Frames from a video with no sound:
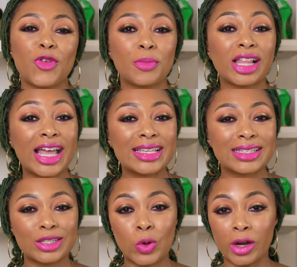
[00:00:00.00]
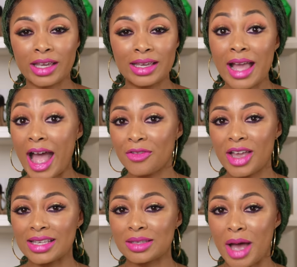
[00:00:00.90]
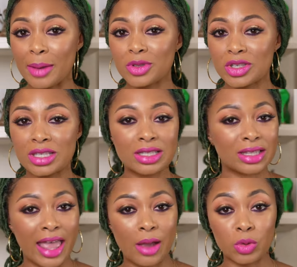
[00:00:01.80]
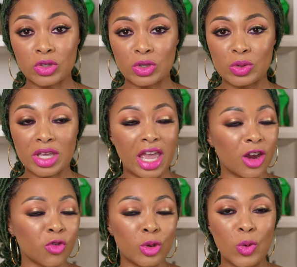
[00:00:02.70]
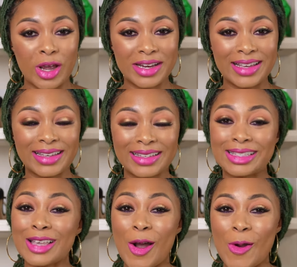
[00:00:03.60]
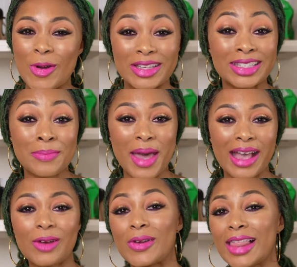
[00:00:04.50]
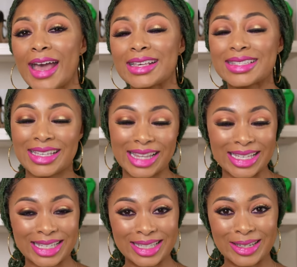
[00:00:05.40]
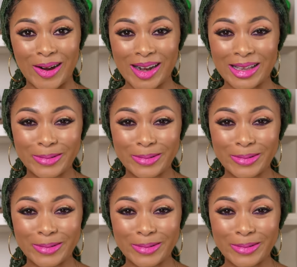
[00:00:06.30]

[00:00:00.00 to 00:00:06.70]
From classy to quirky, I've got some options that will suit everyone. So sit back, relax, and let's get started.